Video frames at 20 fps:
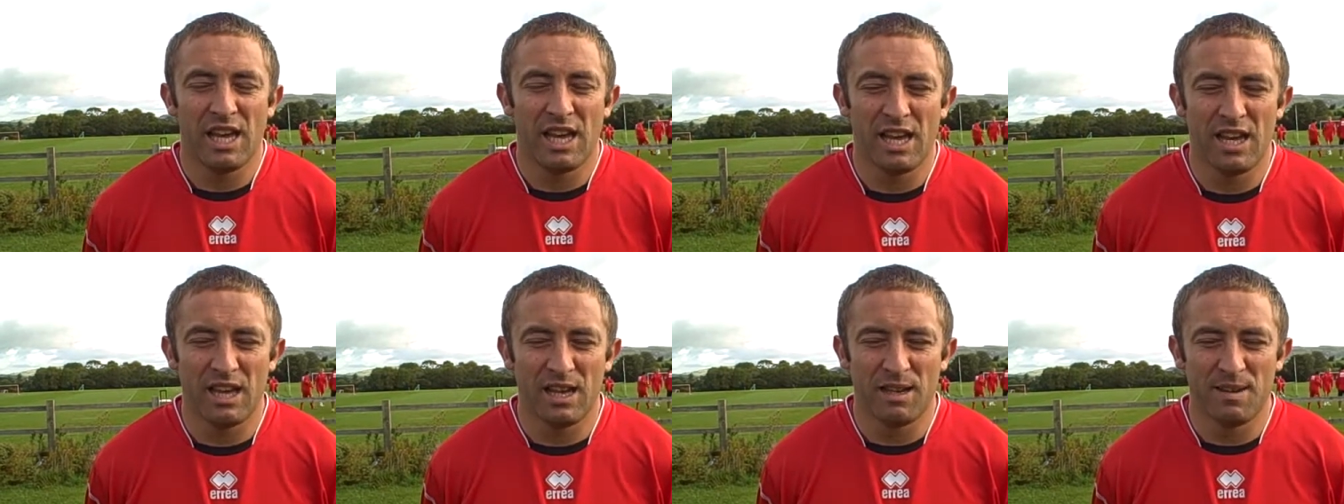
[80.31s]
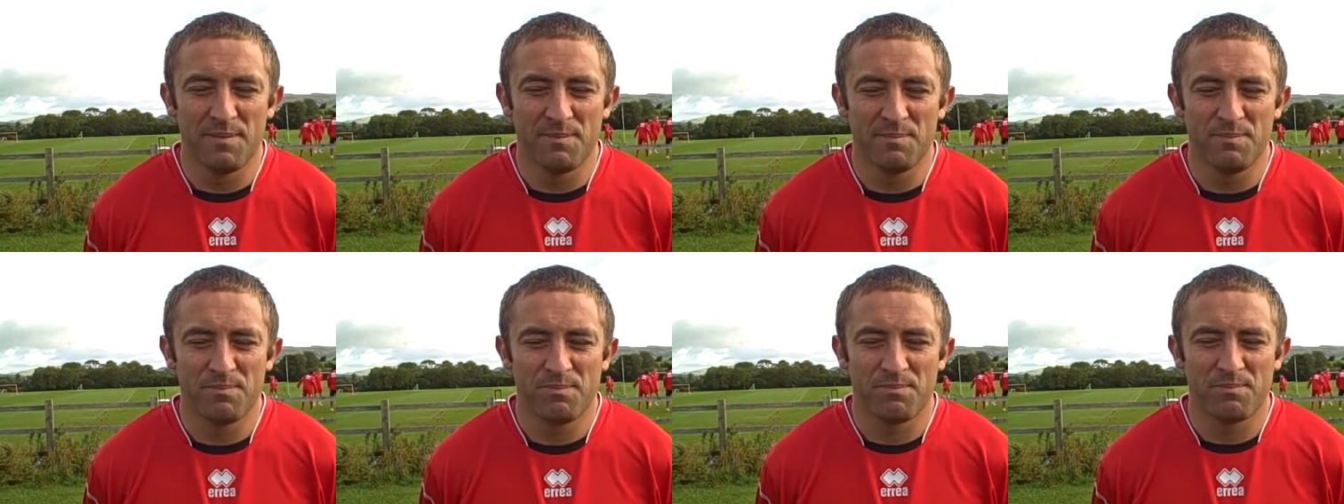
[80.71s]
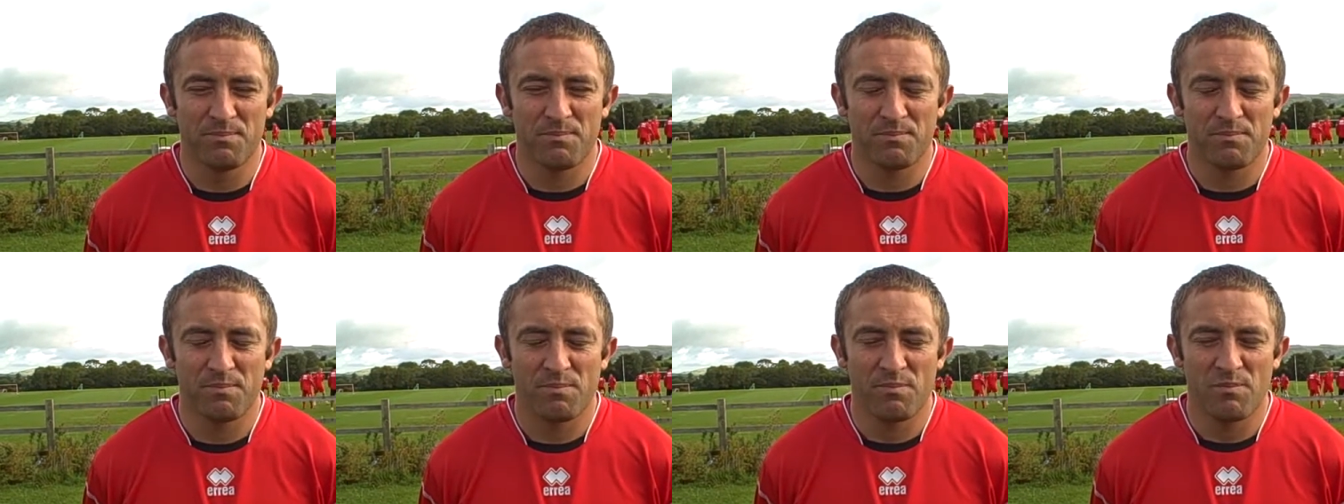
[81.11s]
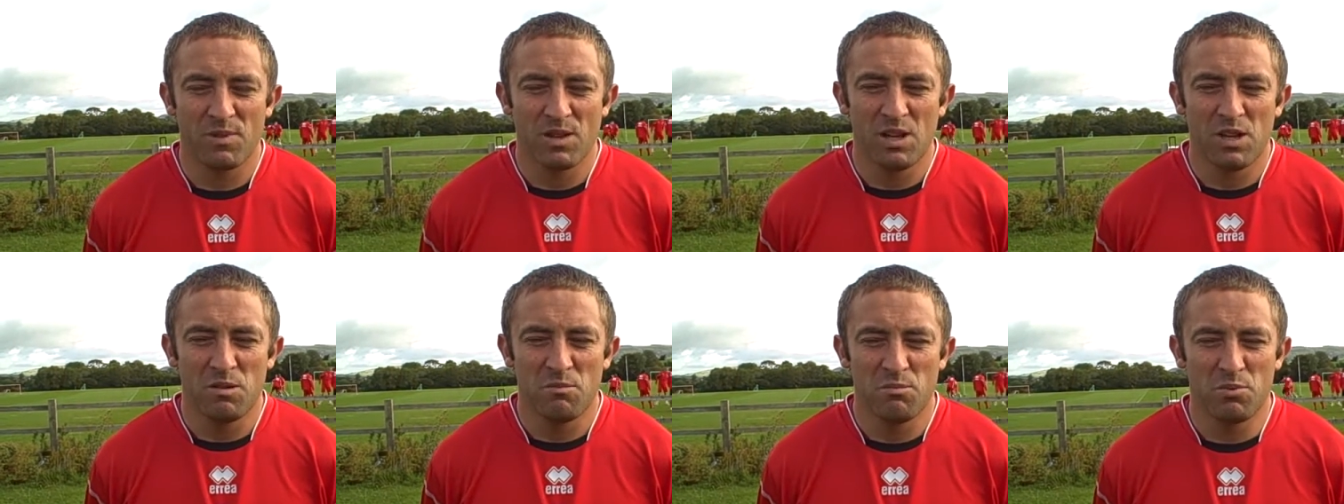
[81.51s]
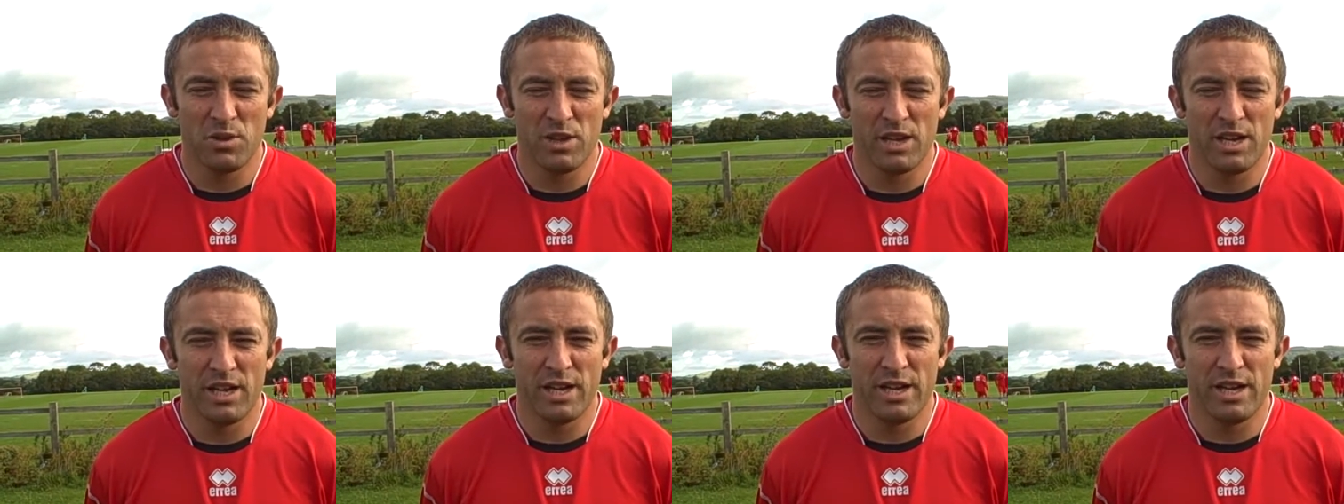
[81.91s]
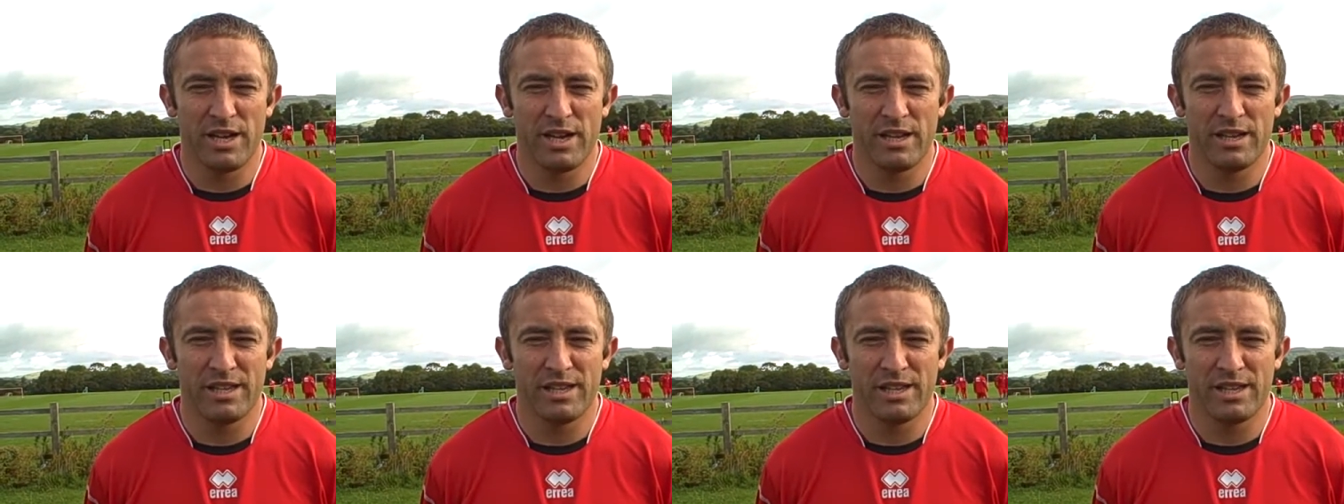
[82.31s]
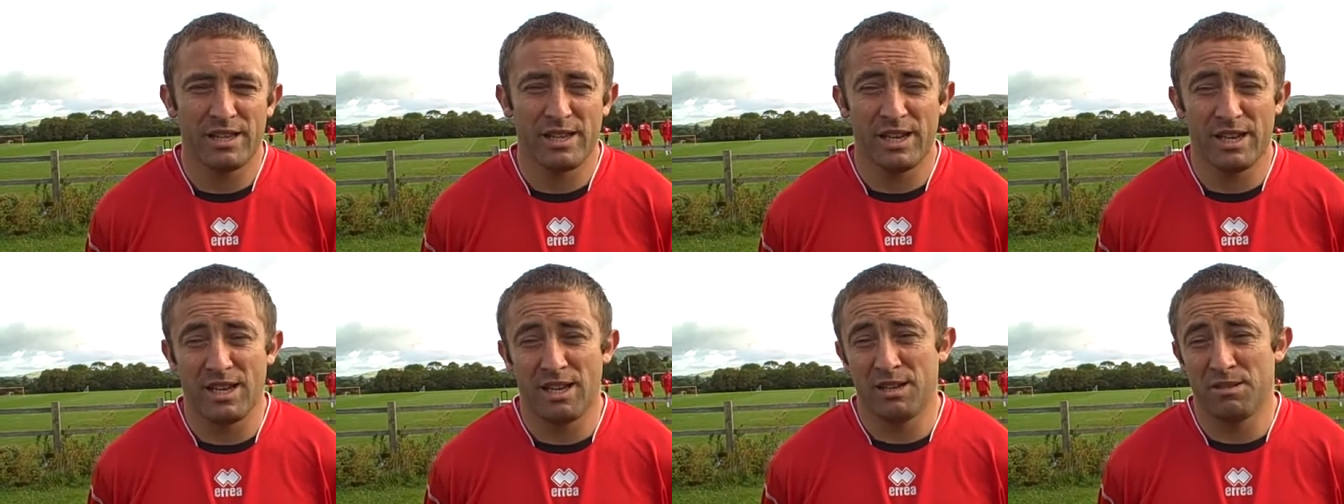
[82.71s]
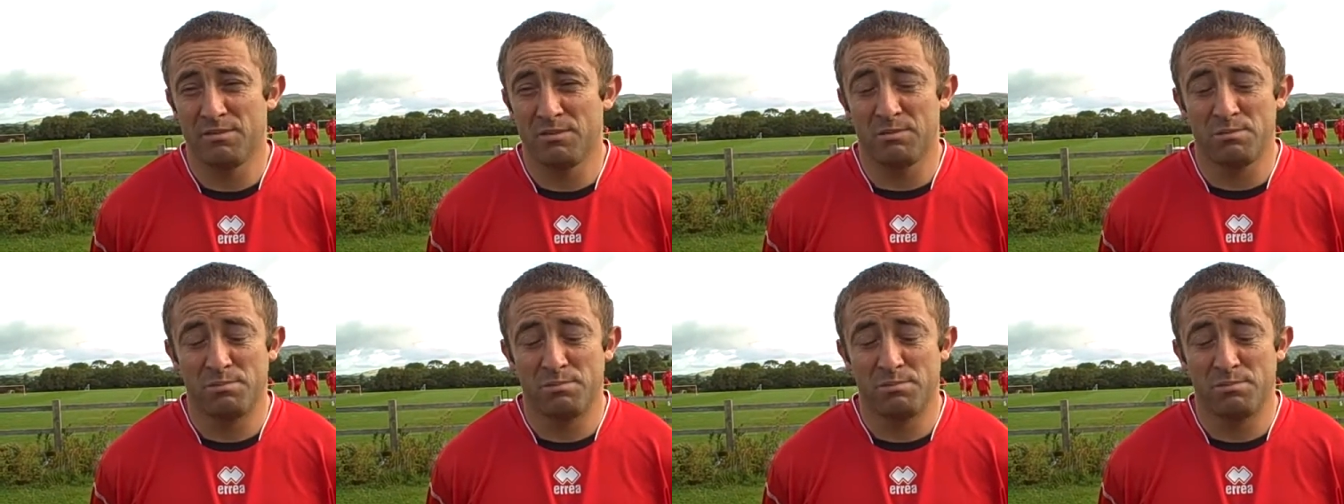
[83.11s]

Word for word: Um, but uh, yeah,